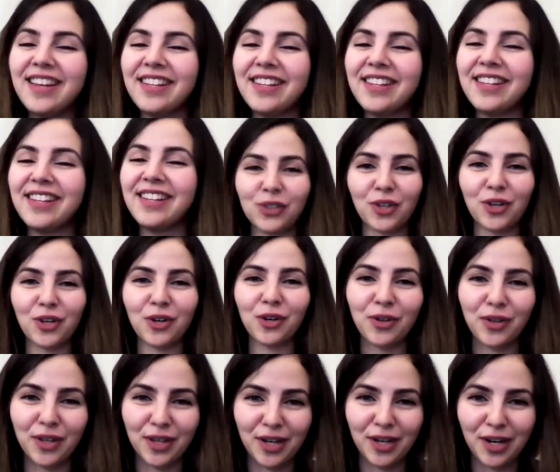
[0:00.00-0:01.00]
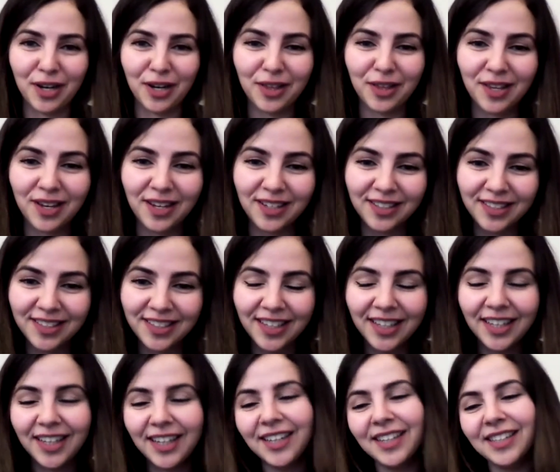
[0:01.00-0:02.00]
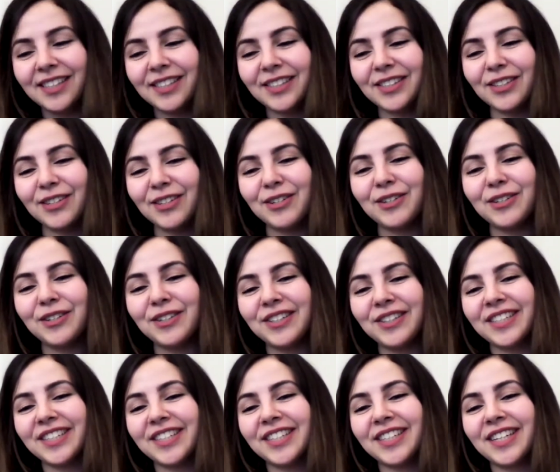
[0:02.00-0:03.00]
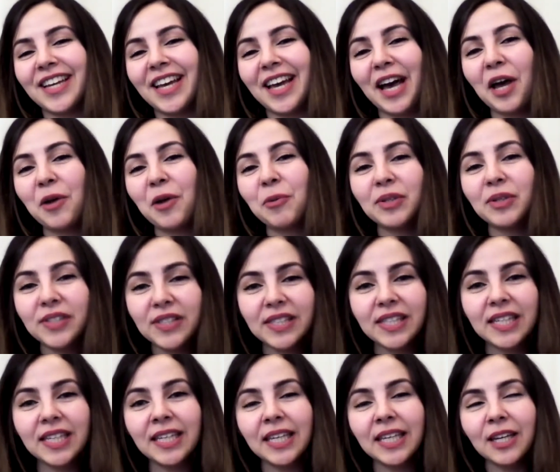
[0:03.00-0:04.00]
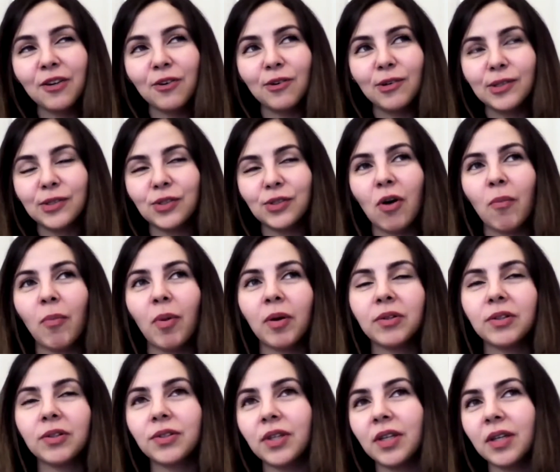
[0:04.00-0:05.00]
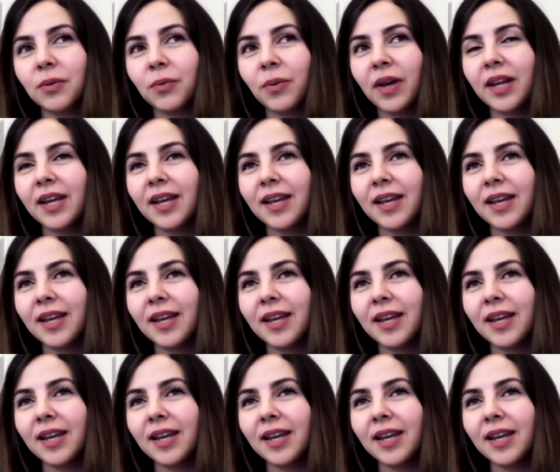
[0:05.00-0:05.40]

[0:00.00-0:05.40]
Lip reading: you read that novel, and it's much harder than I thought. So I was thinking also about writing